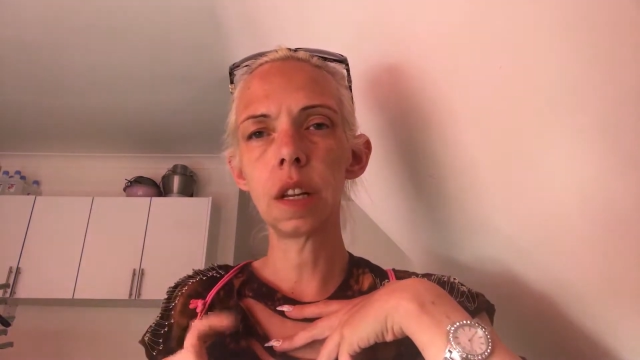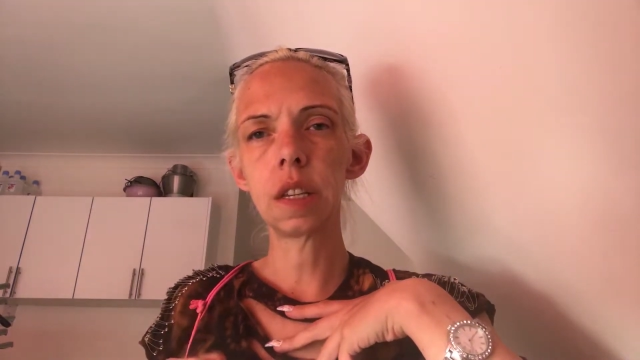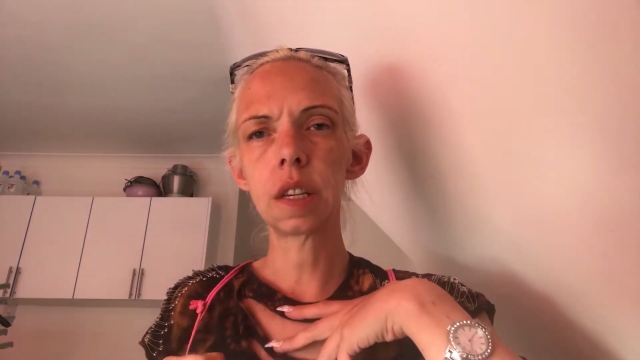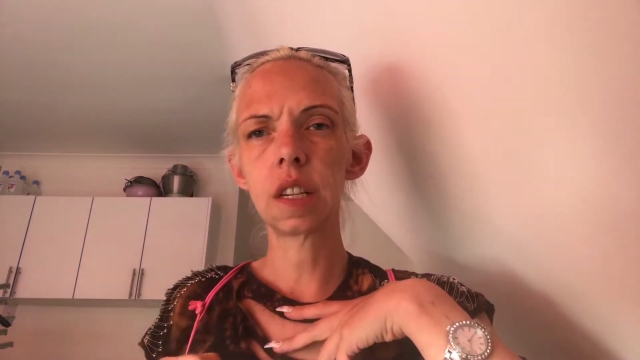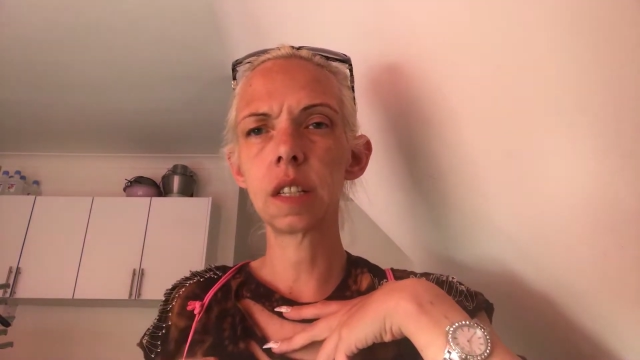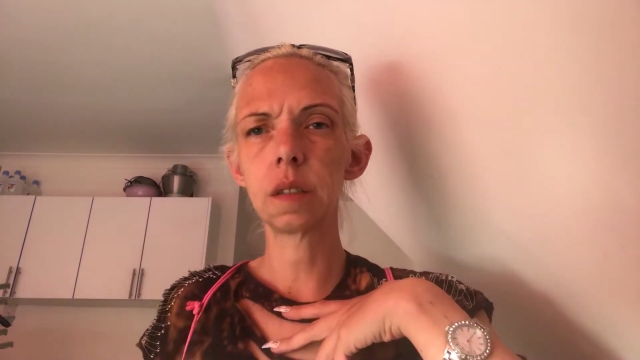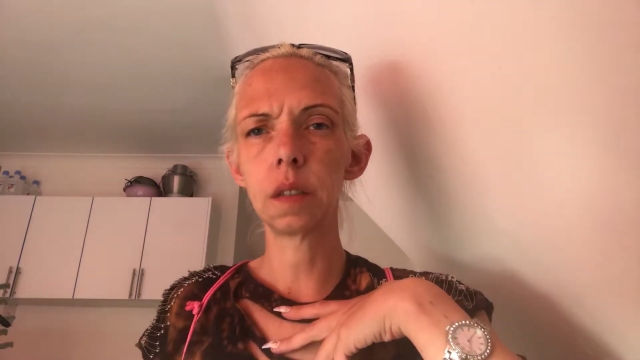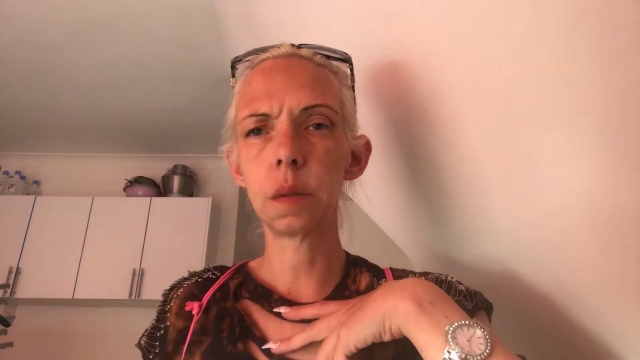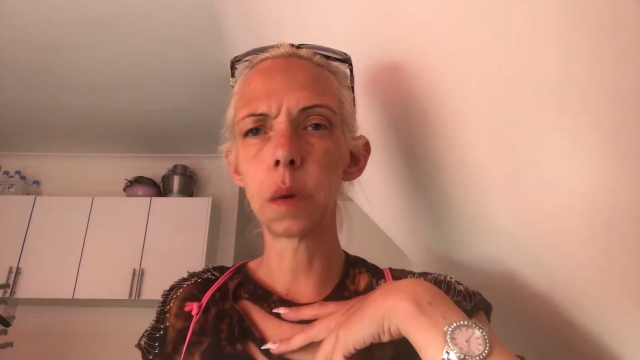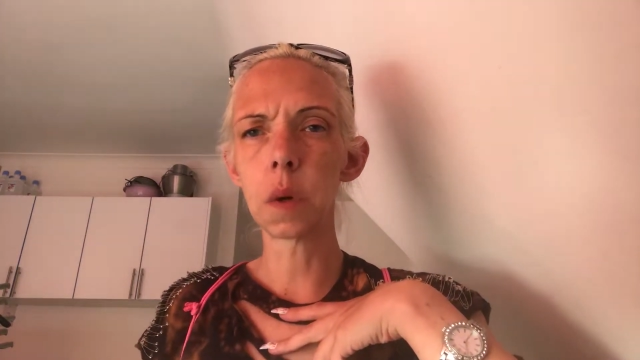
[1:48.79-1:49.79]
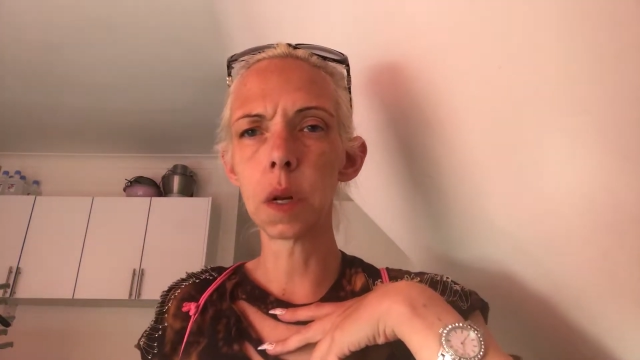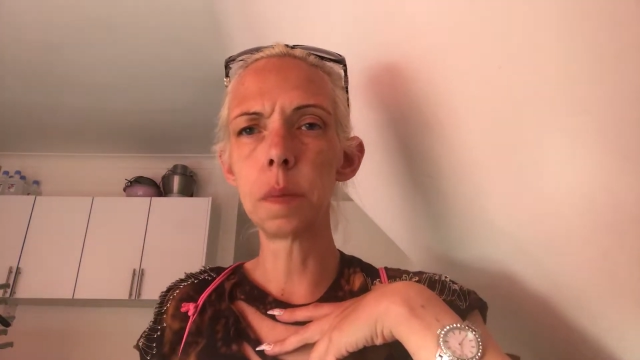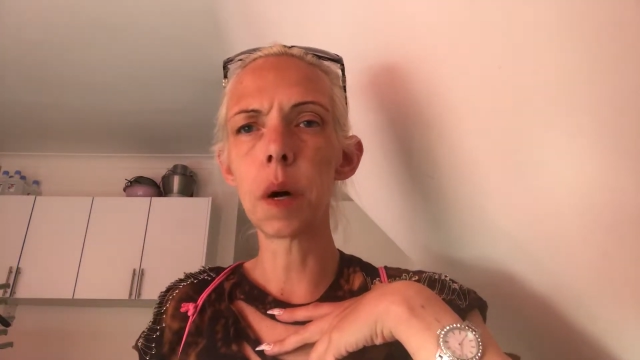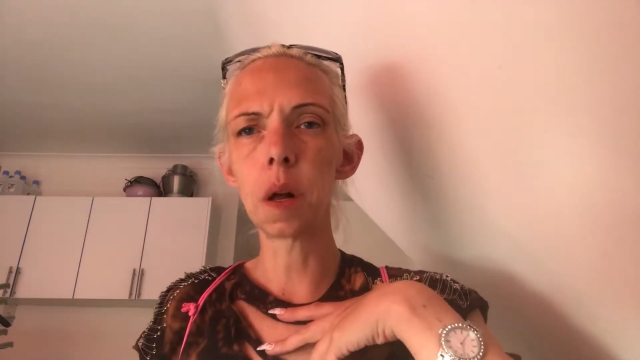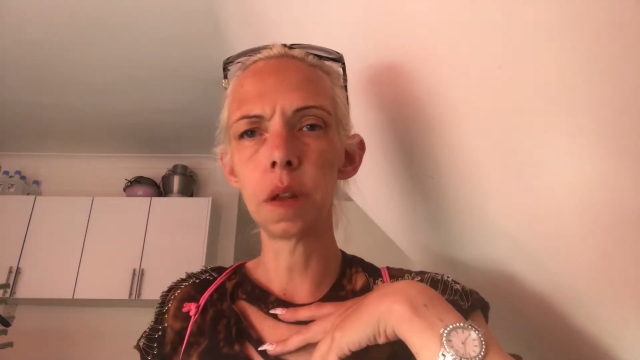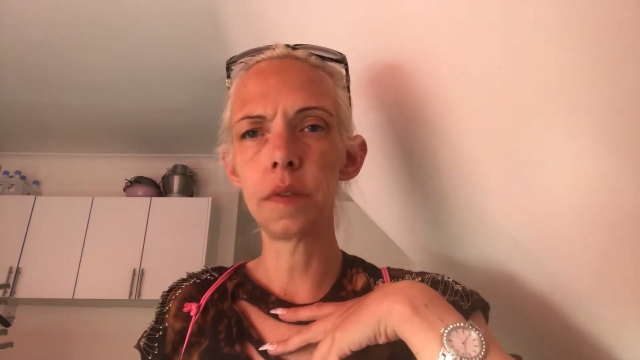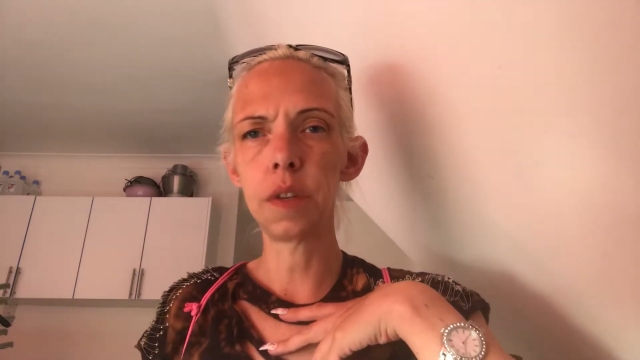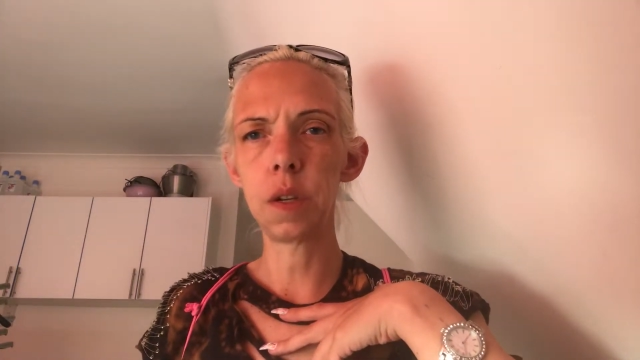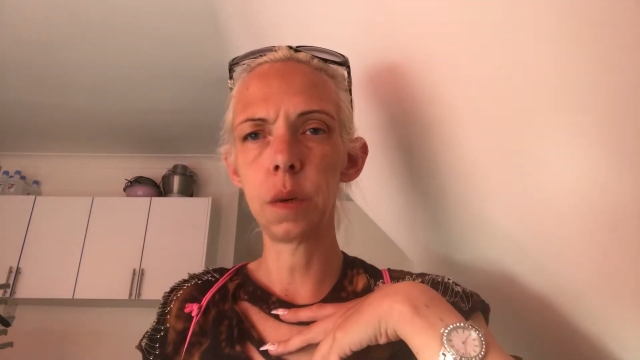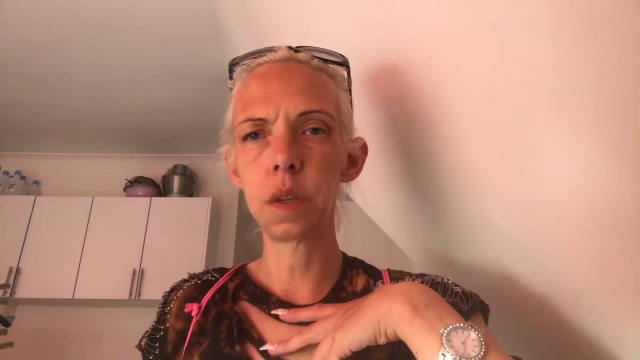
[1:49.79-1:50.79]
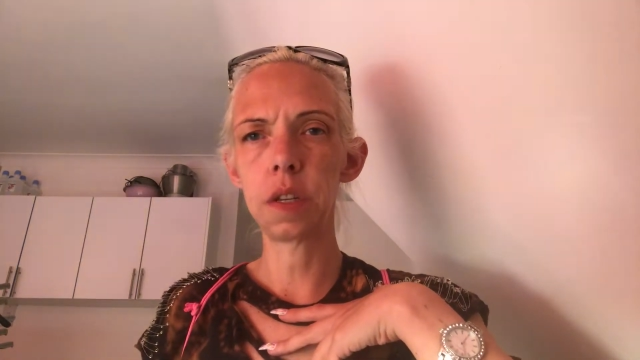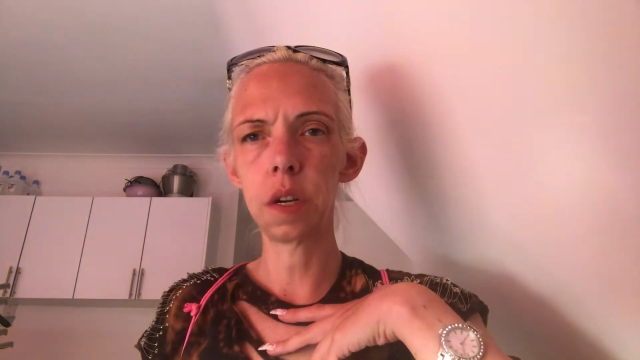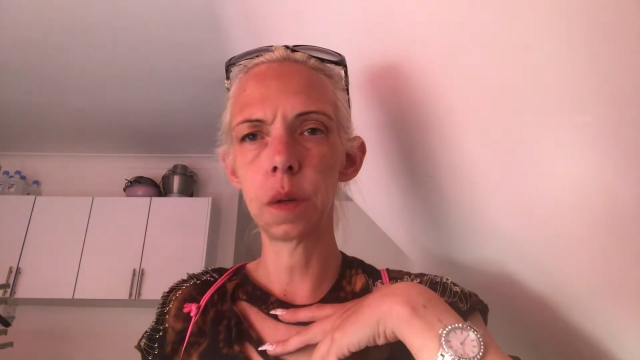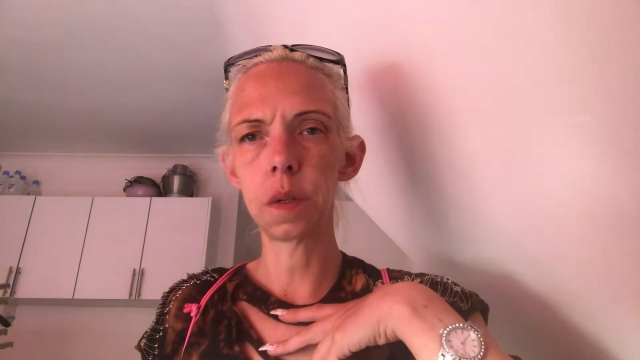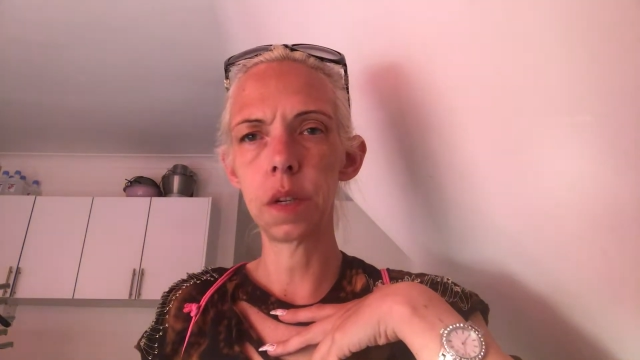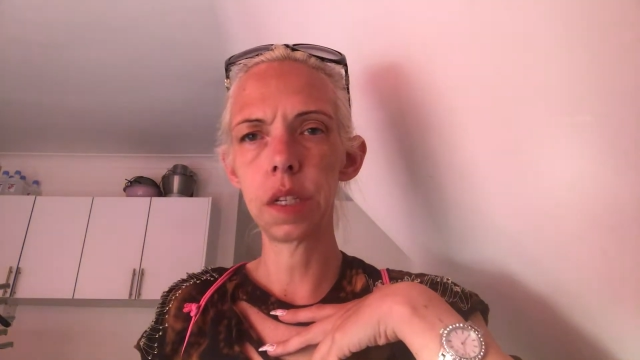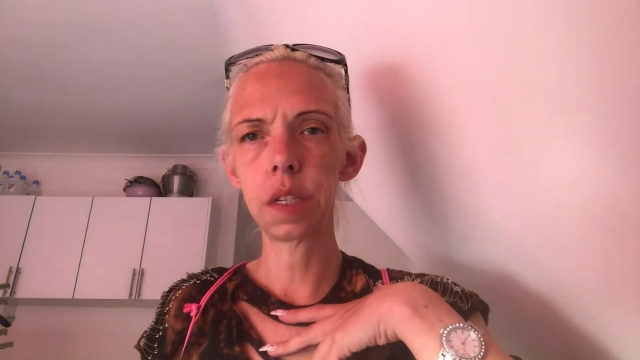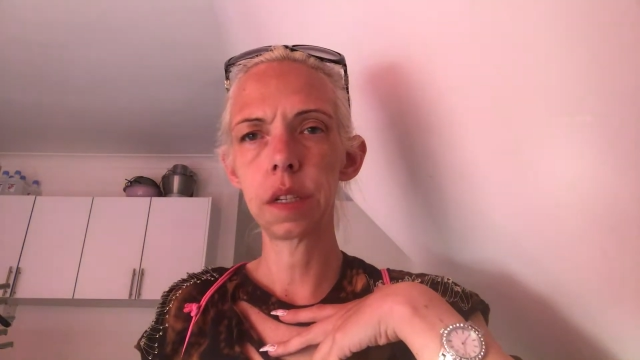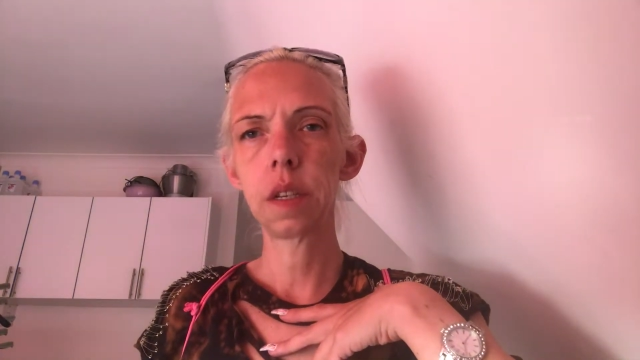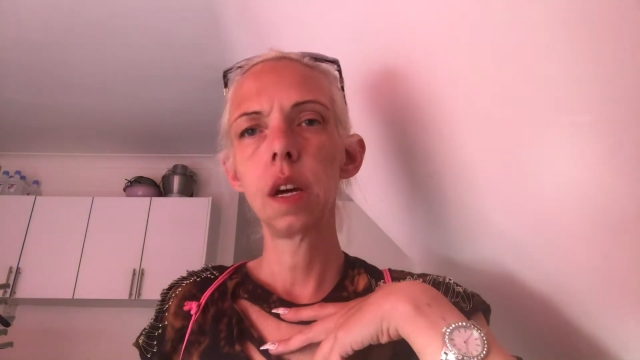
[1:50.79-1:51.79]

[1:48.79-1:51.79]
It's like a roller ball if you do with deodorant,